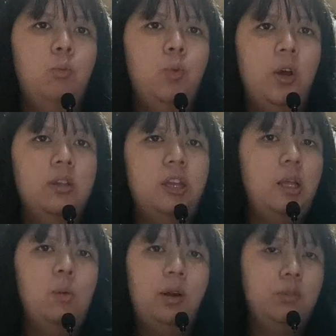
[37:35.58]
we are
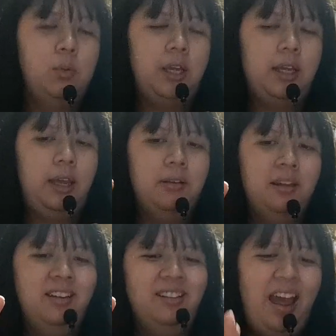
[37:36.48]
taking whatever we can get.
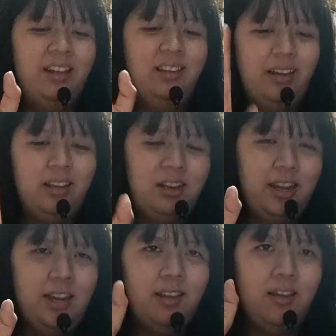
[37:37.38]
And
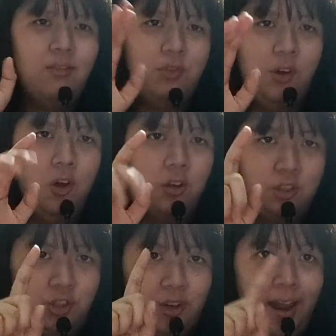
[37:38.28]
technically this vlog
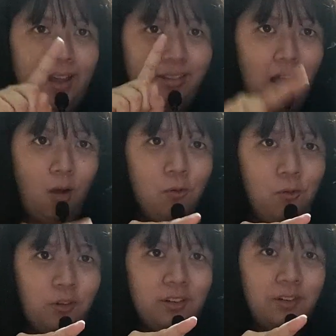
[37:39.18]
should end now
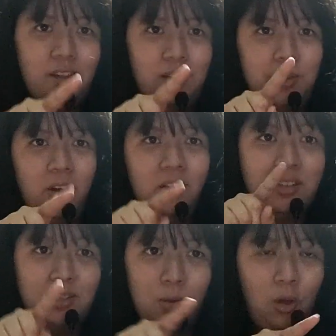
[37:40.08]
because
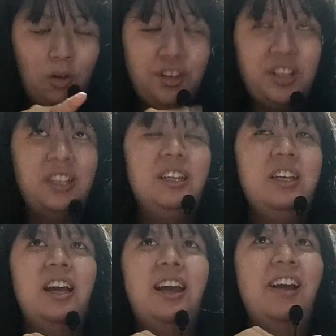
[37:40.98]
it's so long already,
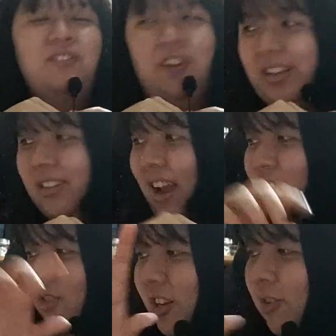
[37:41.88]
but
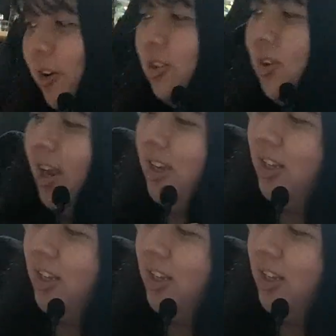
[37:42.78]
I really want to add